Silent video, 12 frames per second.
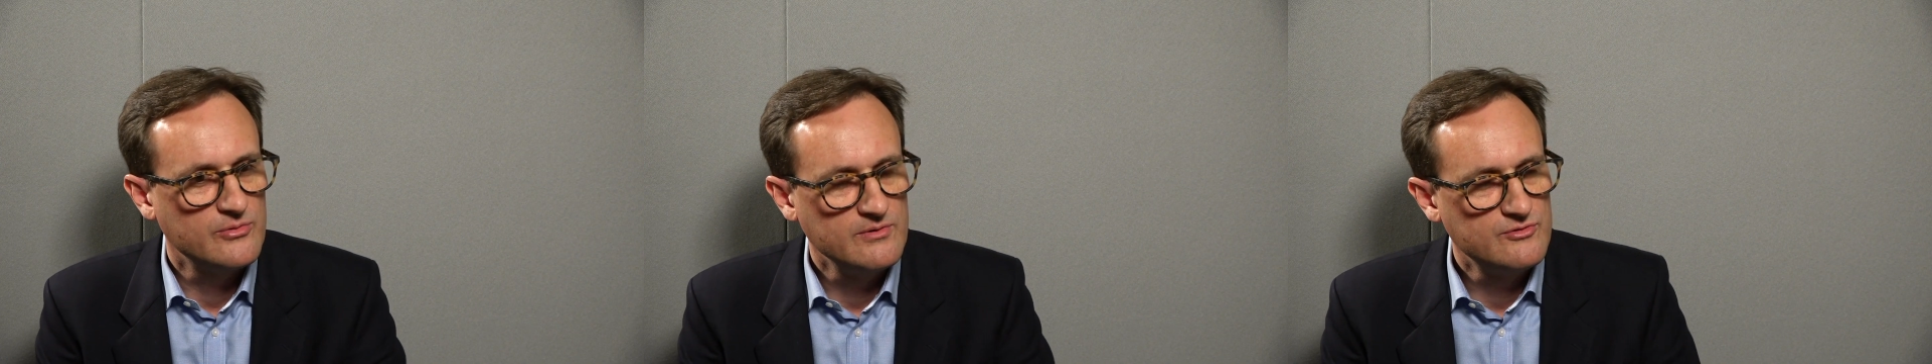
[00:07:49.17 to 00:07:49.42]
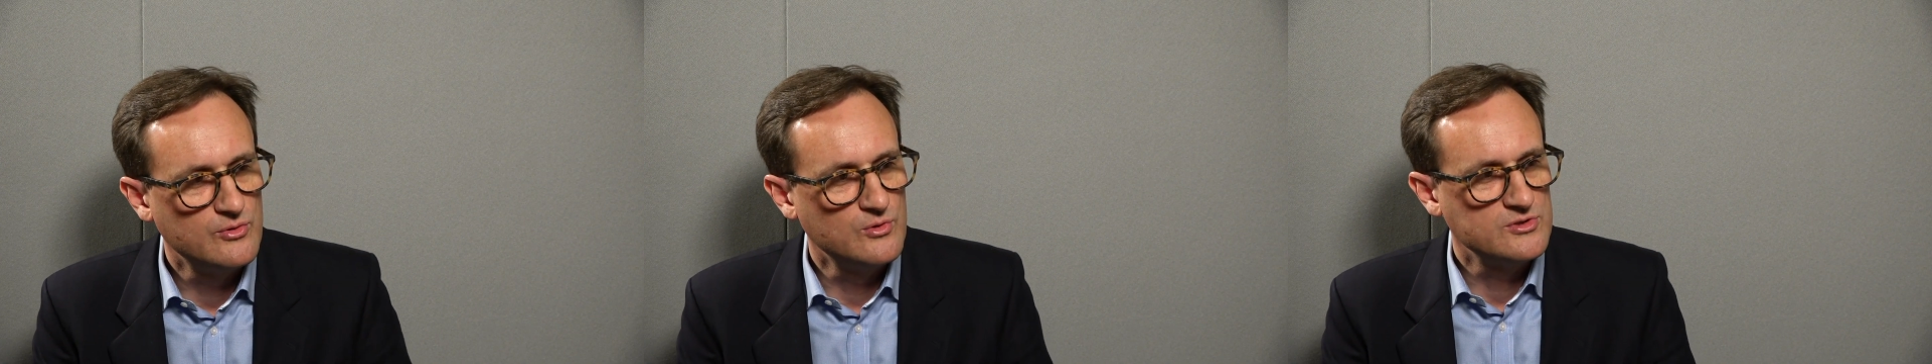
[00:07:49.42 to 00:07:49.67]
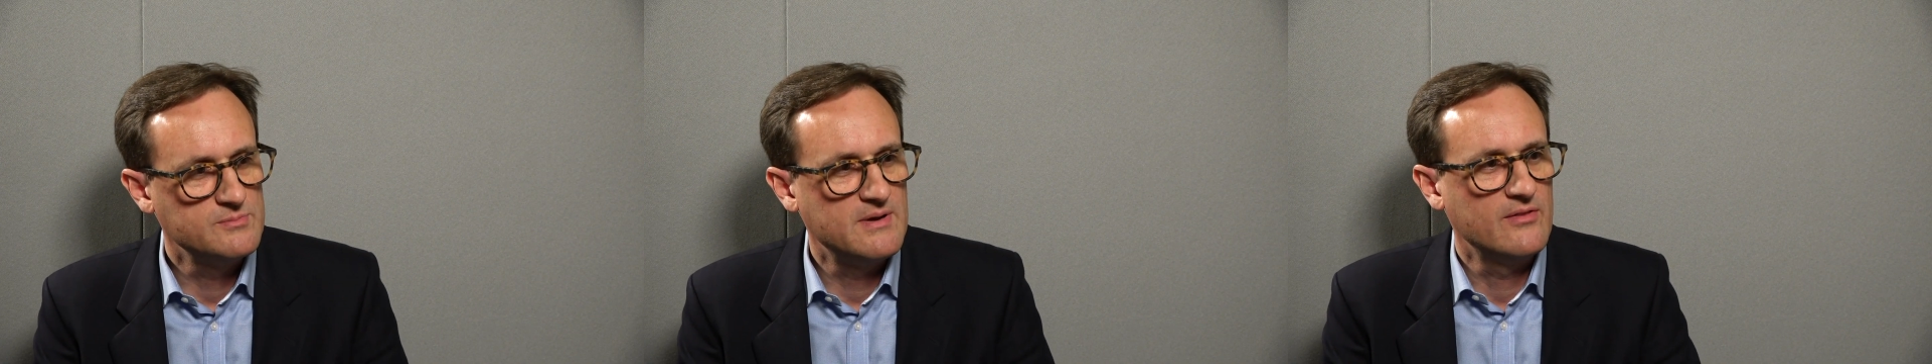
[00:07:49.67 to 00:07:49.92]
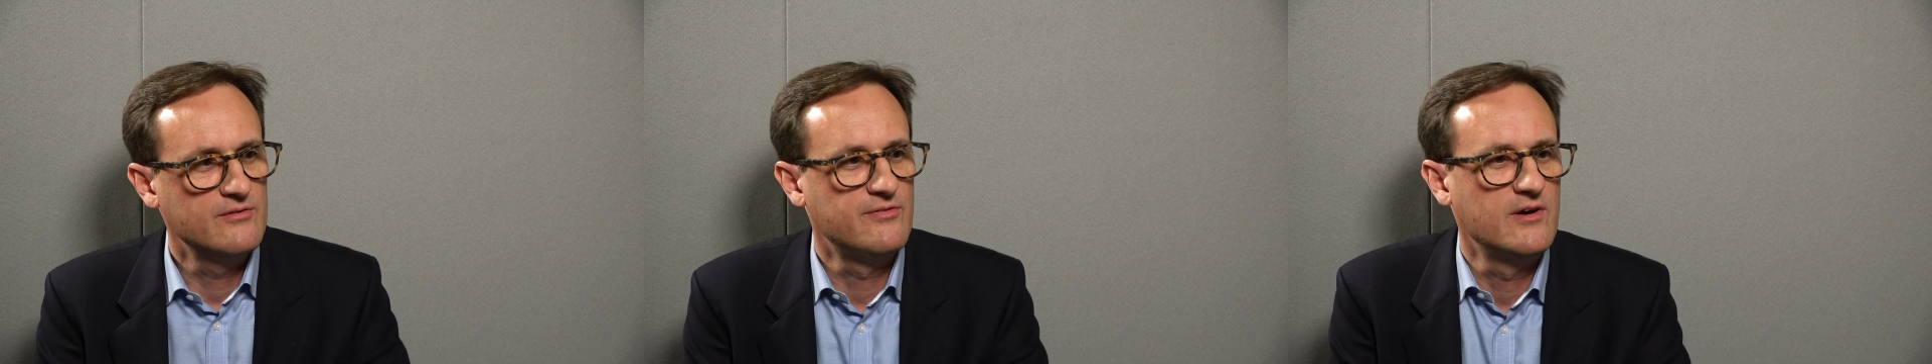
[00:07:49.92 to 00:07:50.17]
So we've talked
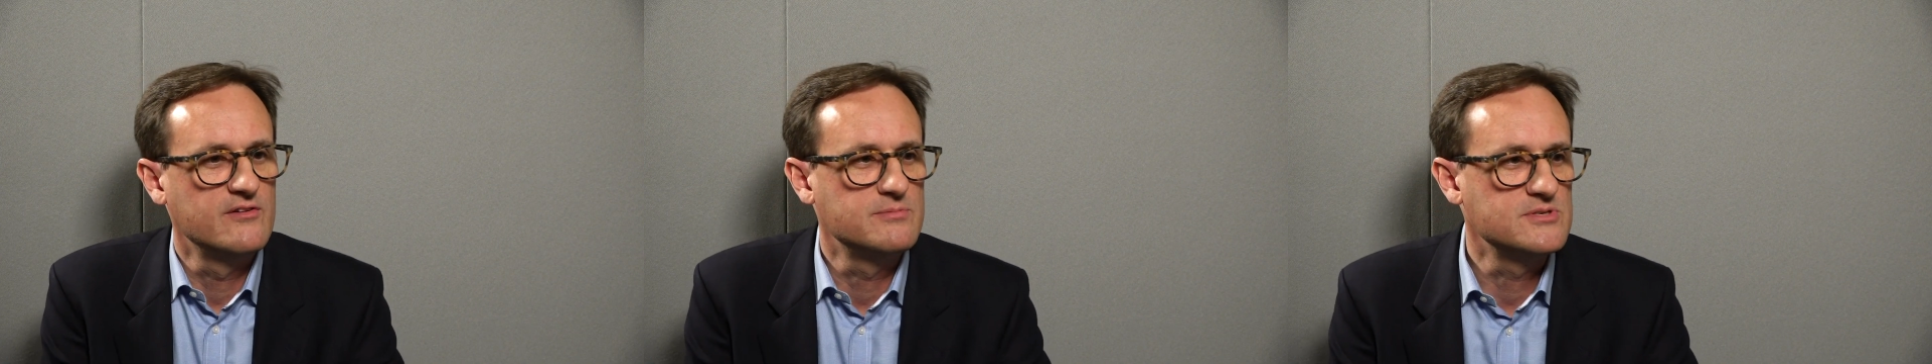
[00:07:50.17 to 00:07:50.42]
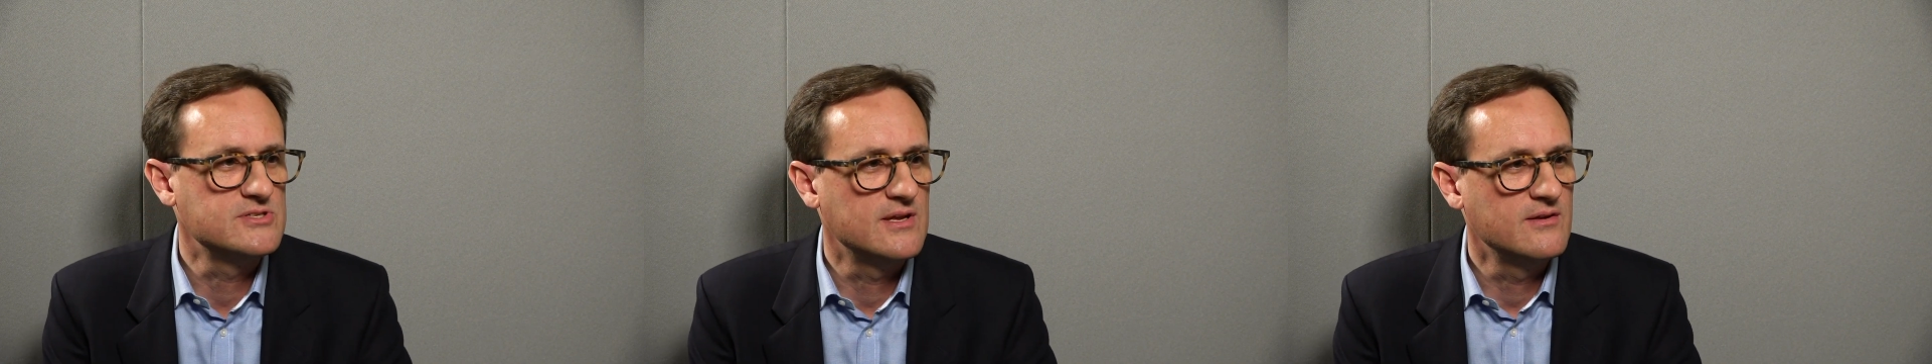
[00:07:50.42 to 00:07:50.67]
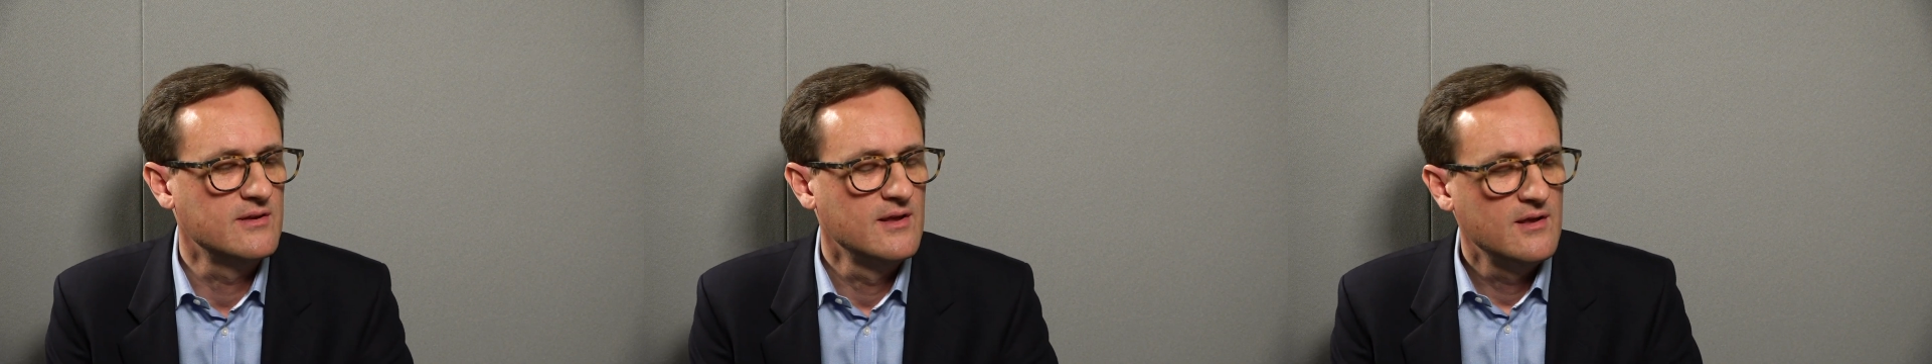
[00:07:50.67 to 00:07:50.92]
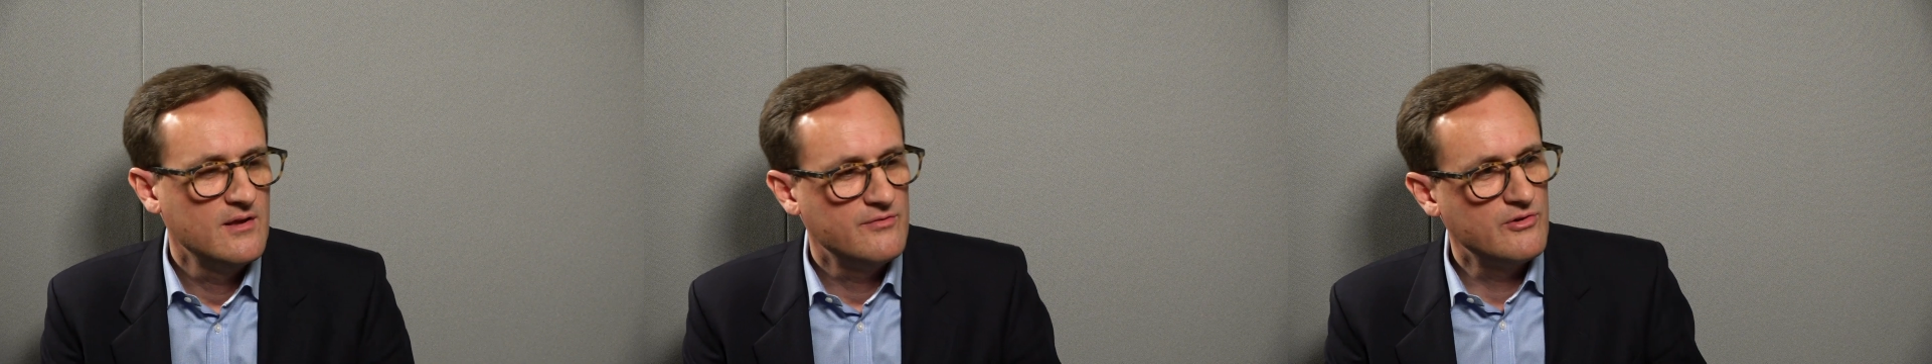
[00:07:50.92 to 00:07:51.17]
about the 5%.
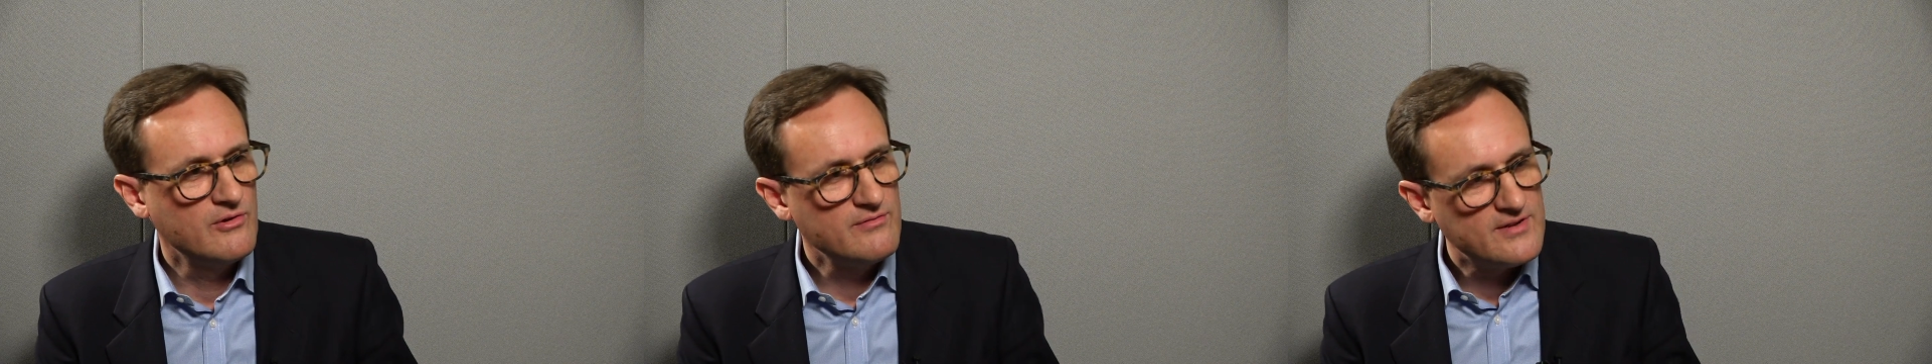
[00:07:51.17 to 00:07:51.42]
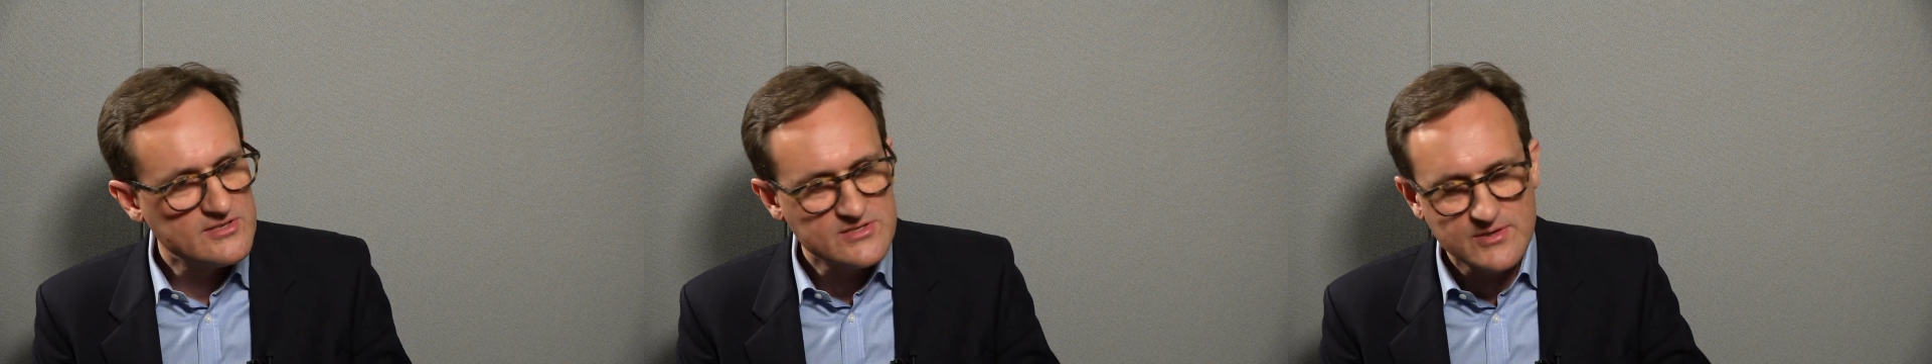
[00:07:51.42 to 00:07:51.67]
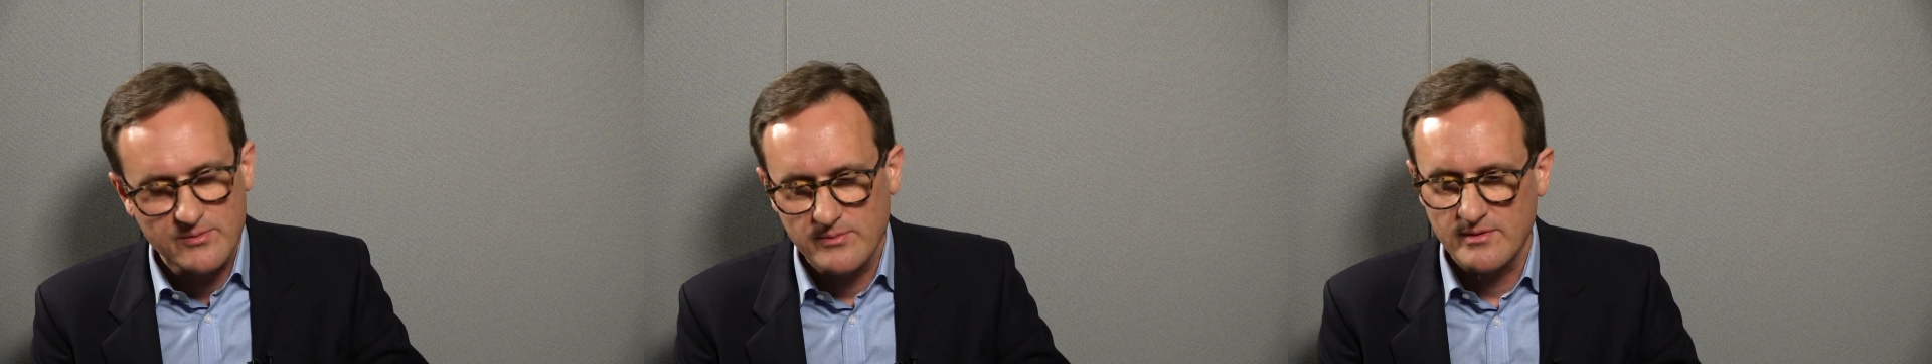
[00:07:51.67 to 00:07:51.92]
If you're investing